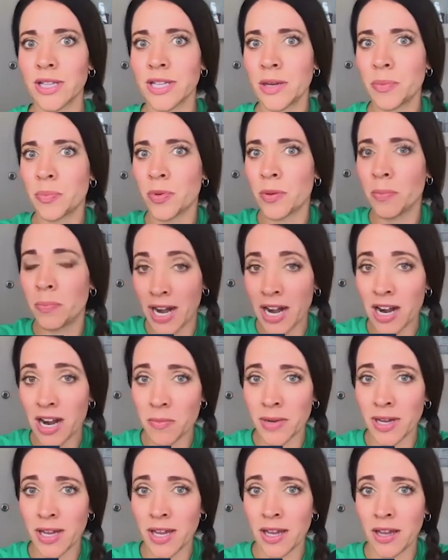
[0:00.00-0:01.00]
prepare
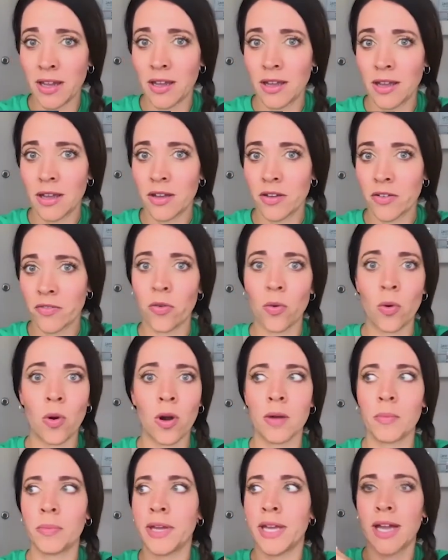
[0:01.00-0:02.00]
me
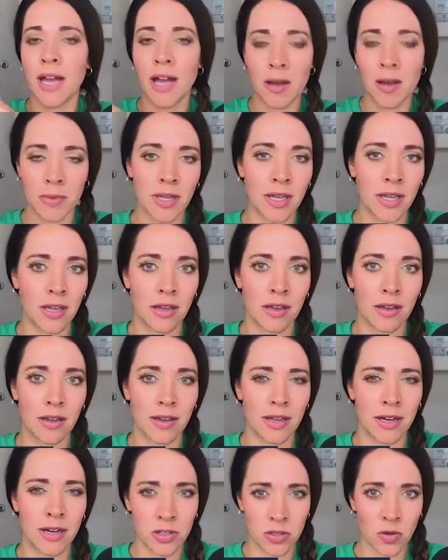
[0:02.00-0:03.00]
for becoming
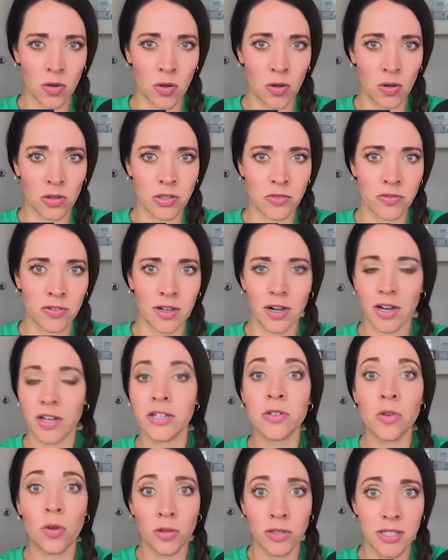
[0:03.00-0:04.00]
an adult, for
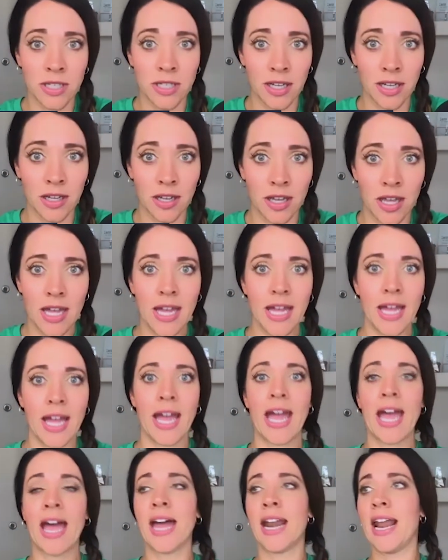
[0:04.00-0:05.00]
adulting.
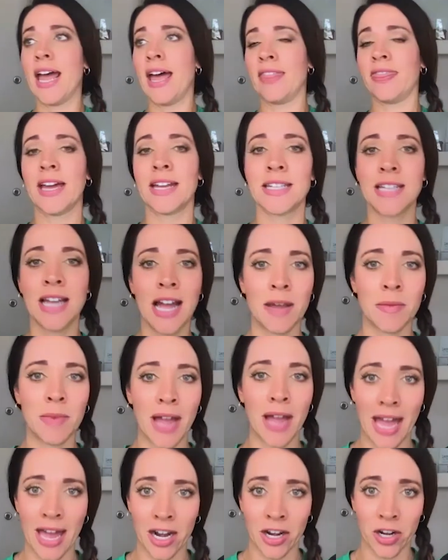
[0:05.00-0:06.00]
And at that time I
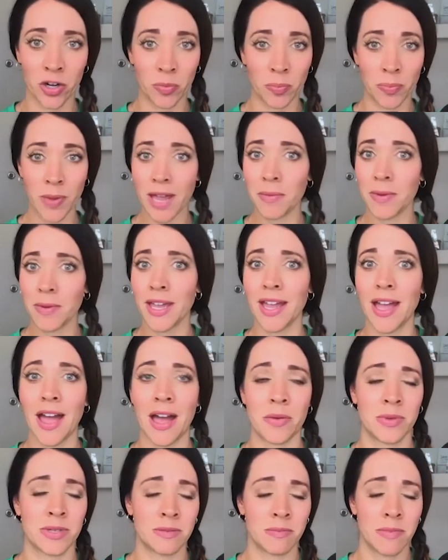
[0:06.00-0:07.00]
had a new baby,
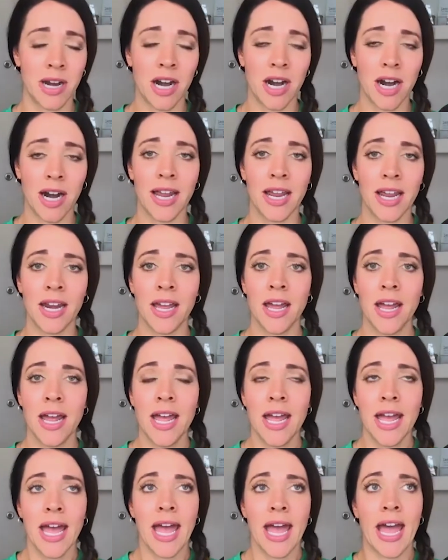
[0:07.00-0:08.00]
I was married,
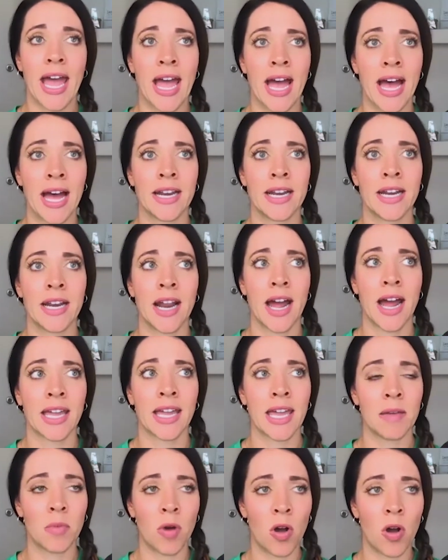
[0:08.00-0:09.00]
and I
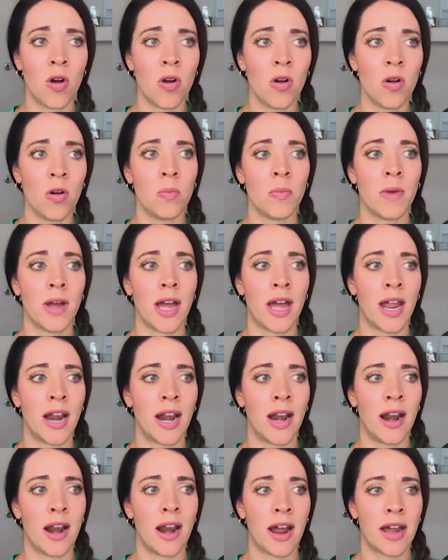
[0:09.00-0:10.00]
came home
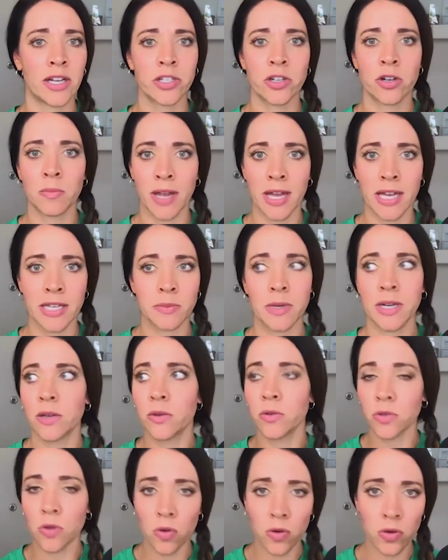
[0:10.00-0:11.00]
and I showed my husband, he
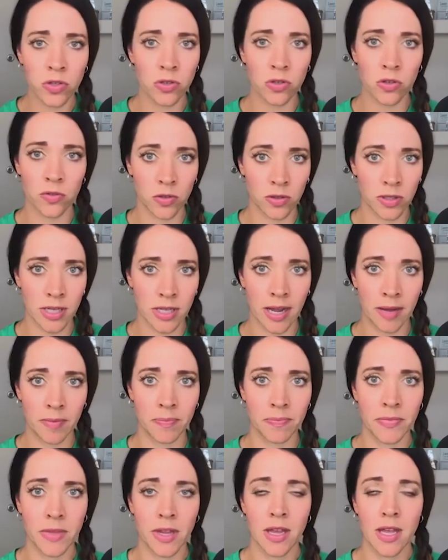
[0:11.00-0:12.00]
was going to school full
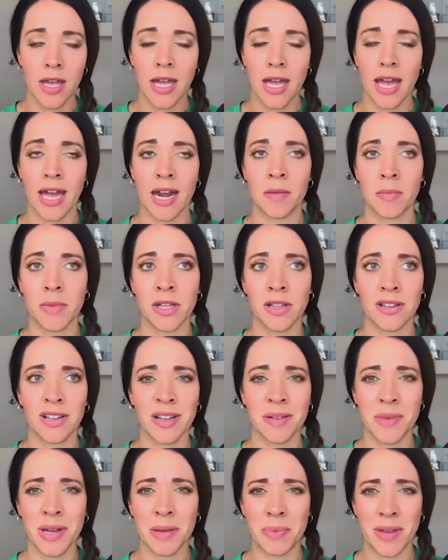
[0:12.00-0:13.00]
time. And I'm like, look
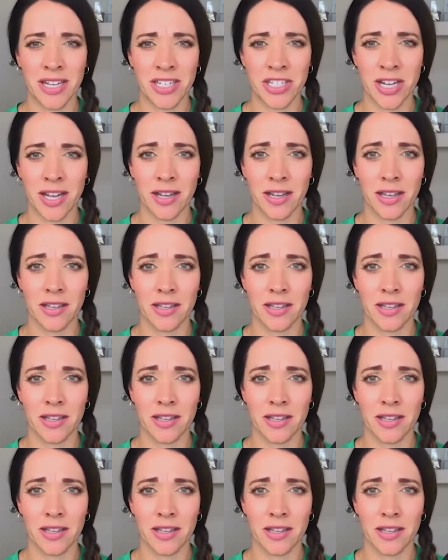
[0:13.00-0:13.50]
at my paycheck.